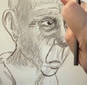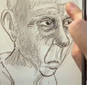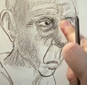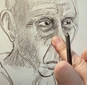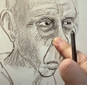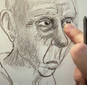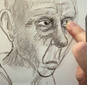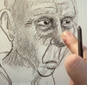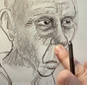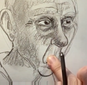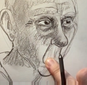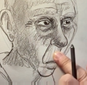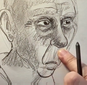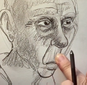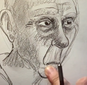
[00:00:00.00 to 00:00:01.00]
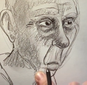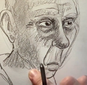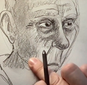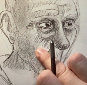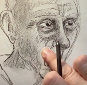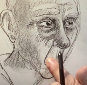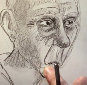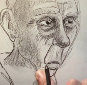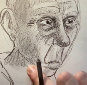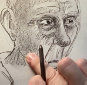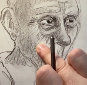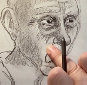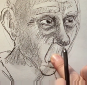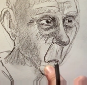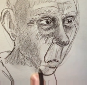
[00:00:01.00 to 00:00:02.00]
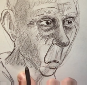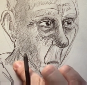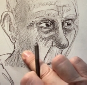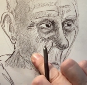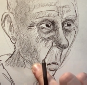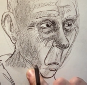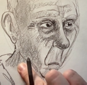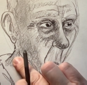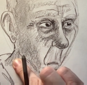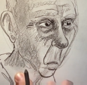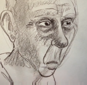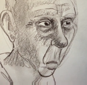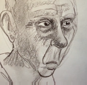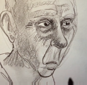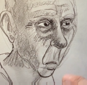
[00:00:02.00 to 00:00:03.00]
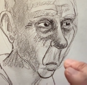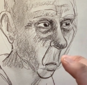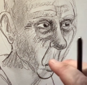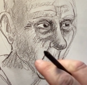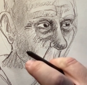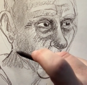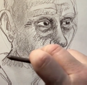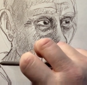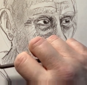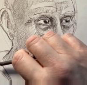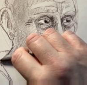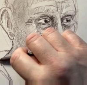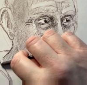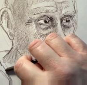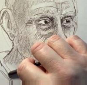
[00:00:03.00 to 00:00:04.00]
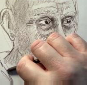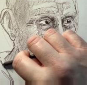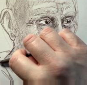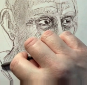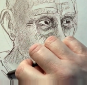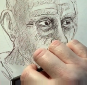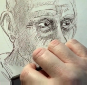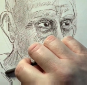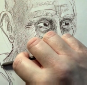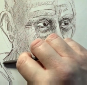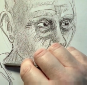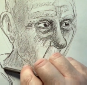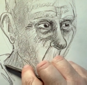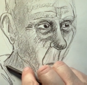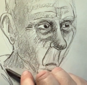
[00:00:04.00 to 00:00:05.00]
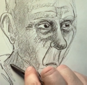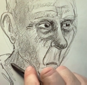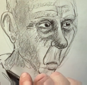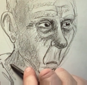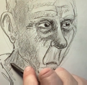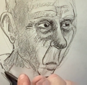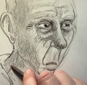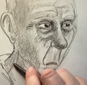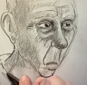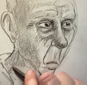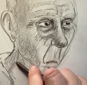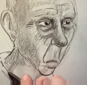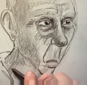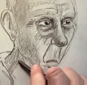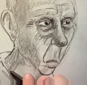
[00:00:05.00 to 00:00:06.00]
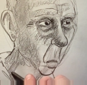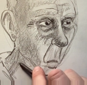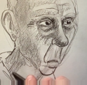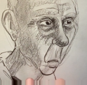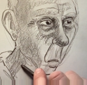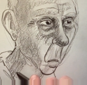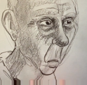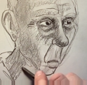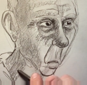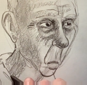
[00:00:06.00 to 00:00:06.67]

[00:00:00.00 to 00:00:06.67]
that too. You can smudge your work around and get a lot of dark details back in here in the neck area.